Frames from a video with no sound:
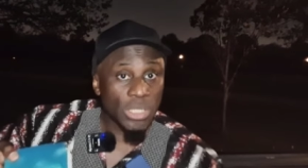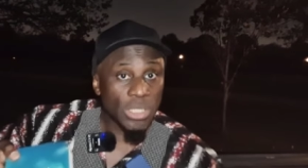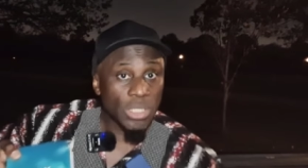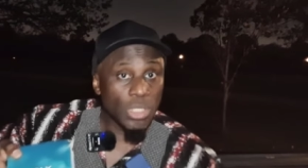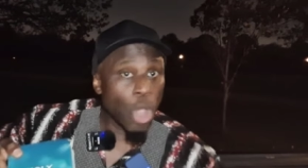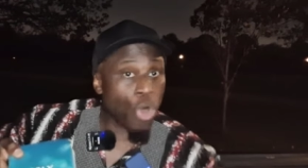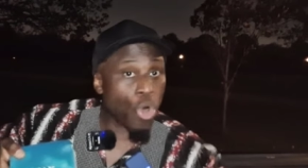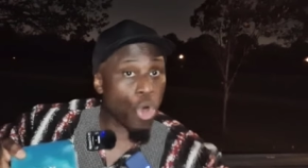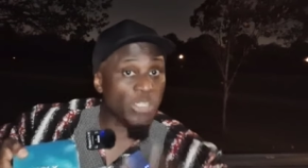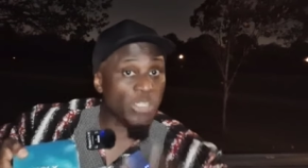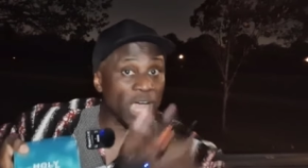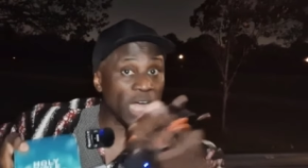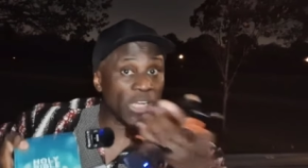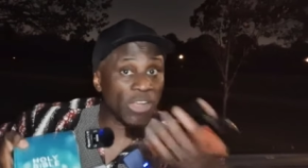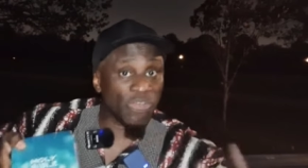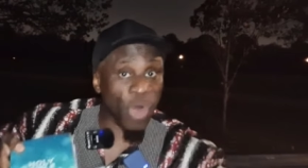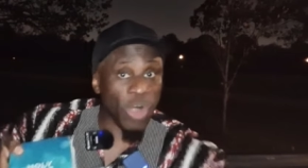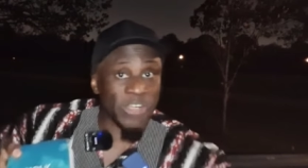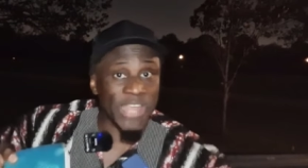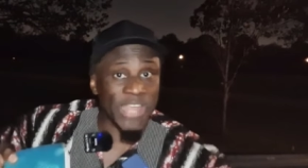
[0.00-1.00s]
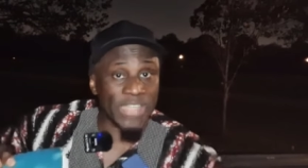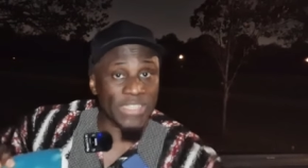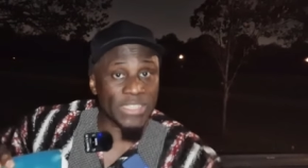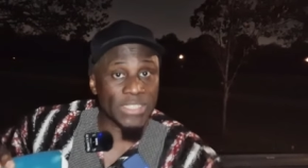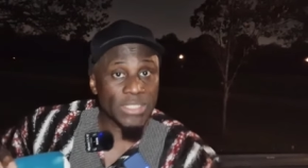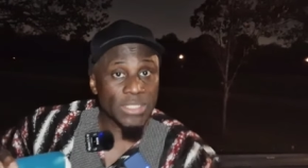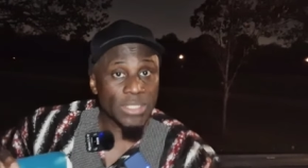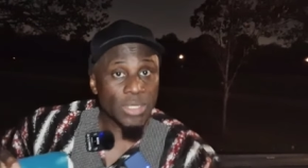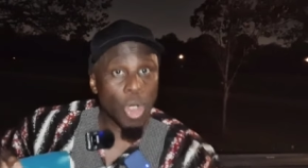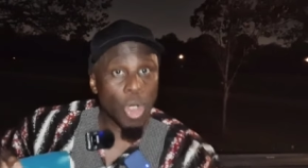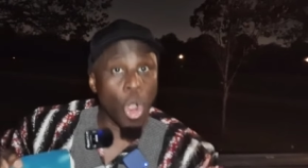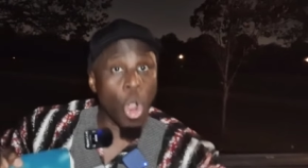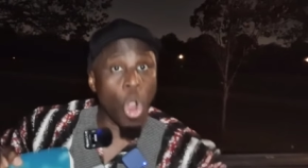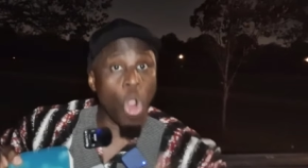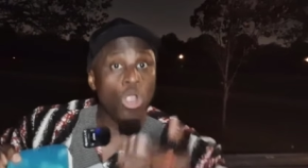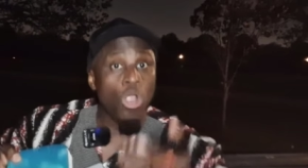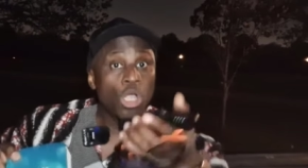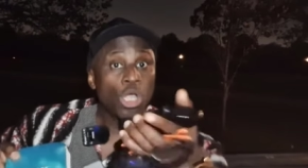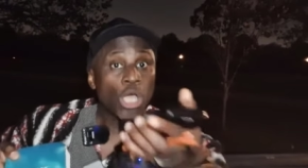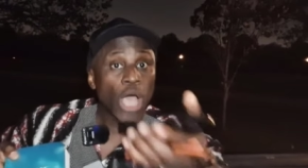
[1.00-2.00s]
You're quoting out of context. Or
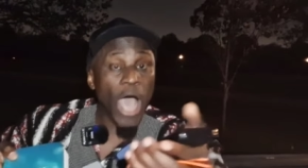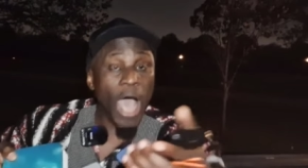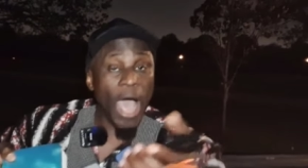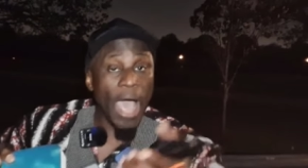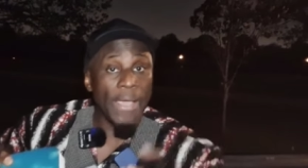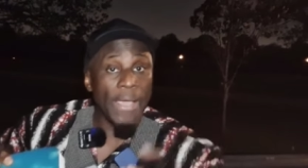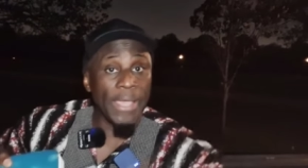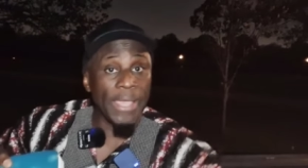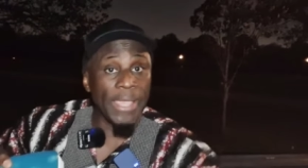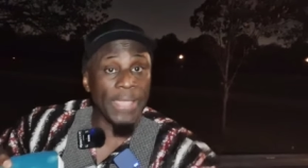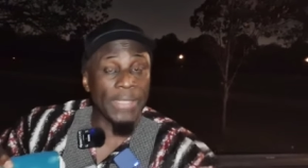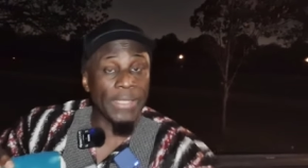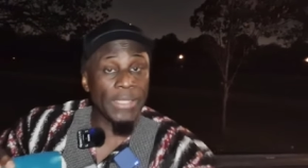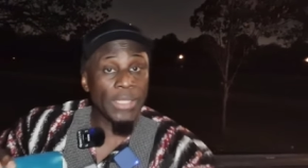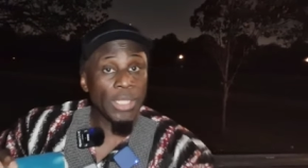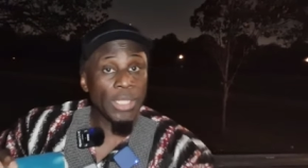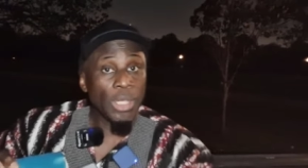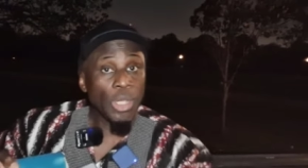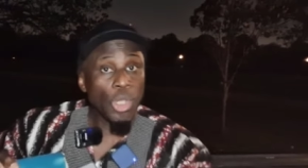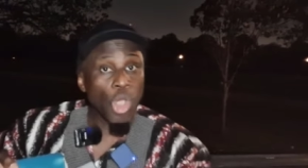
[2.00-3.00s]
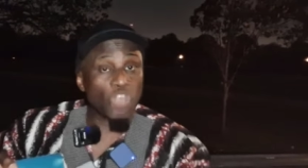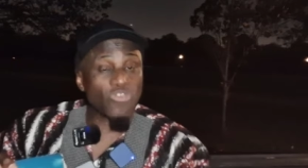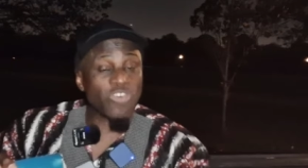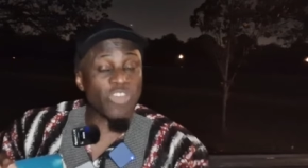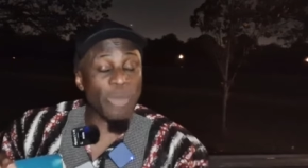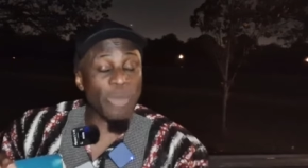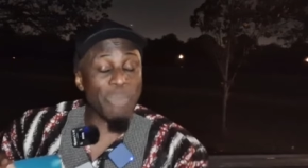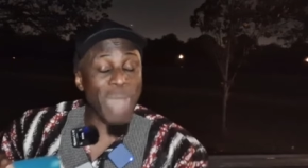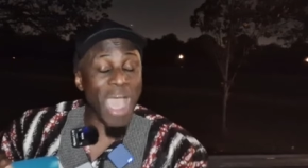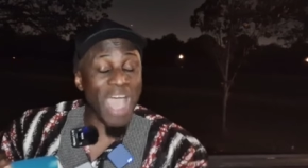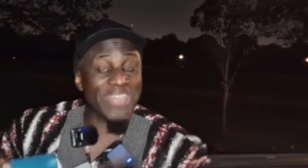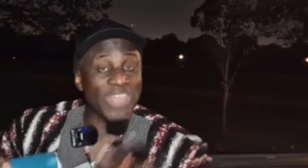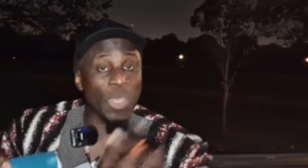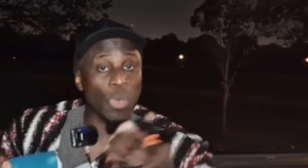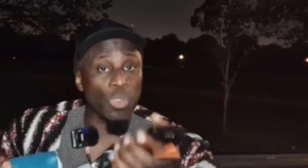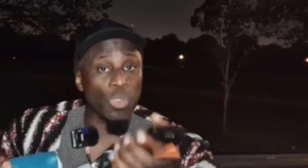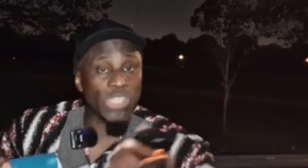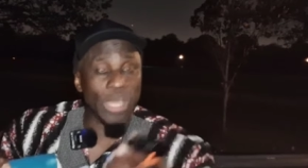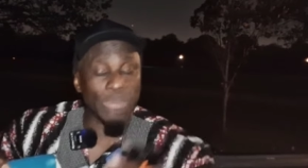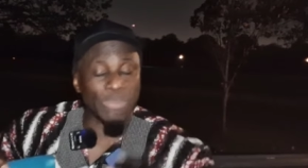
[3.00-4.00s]
uh, in Gospel of
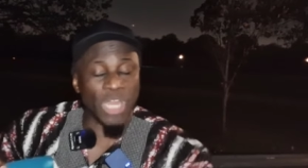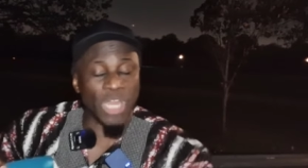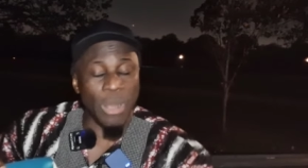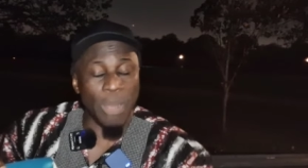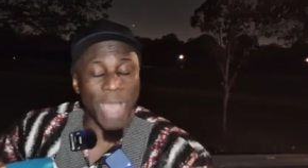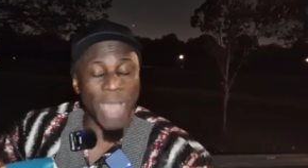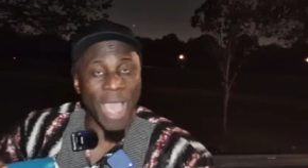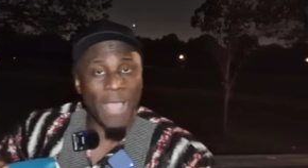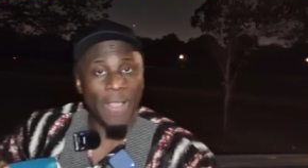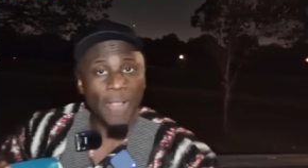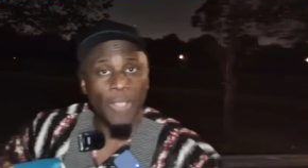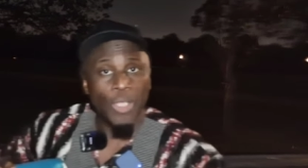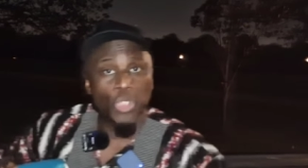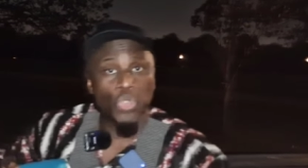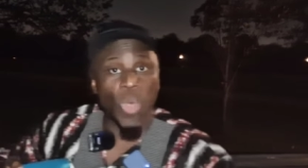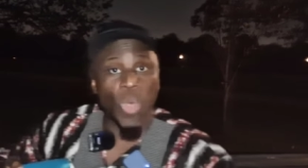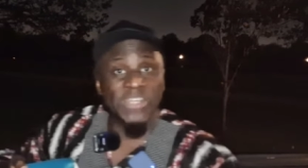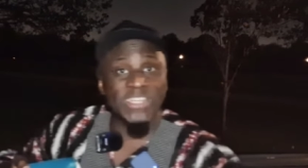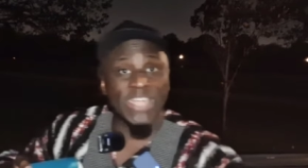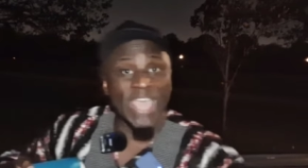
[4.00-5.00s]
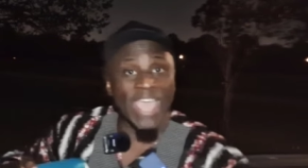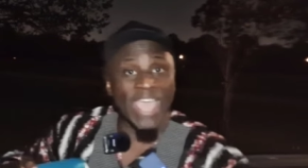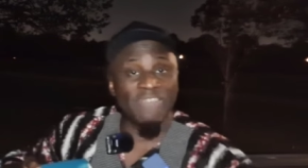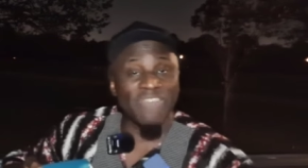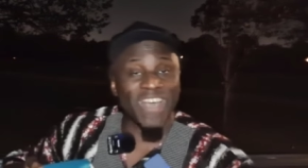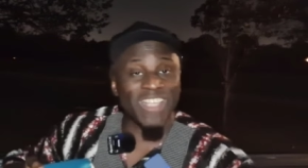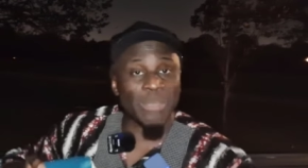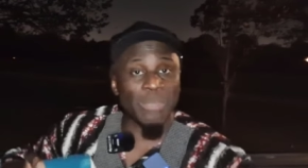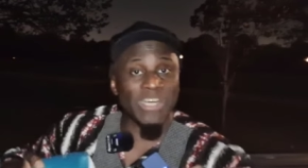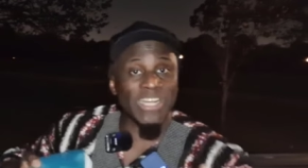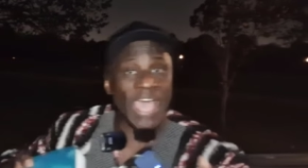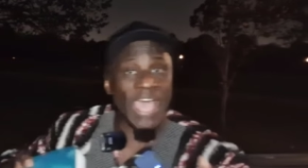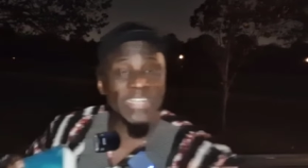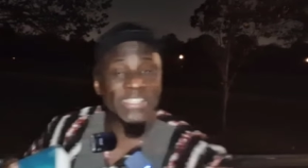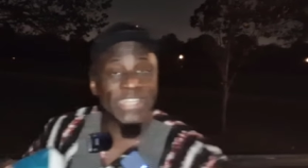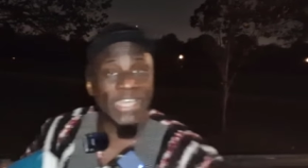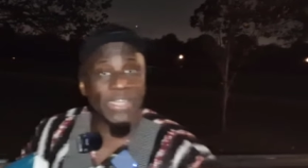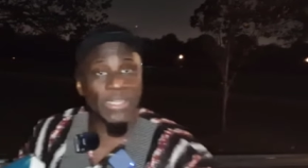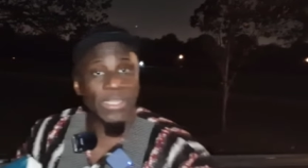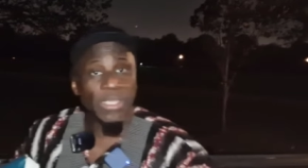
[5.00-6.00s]
Matthew, chapter number twenty-eight, verse number
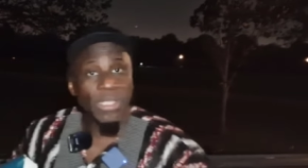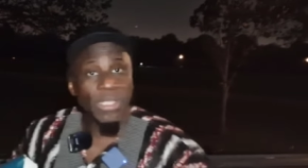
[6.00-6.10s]
nineteen.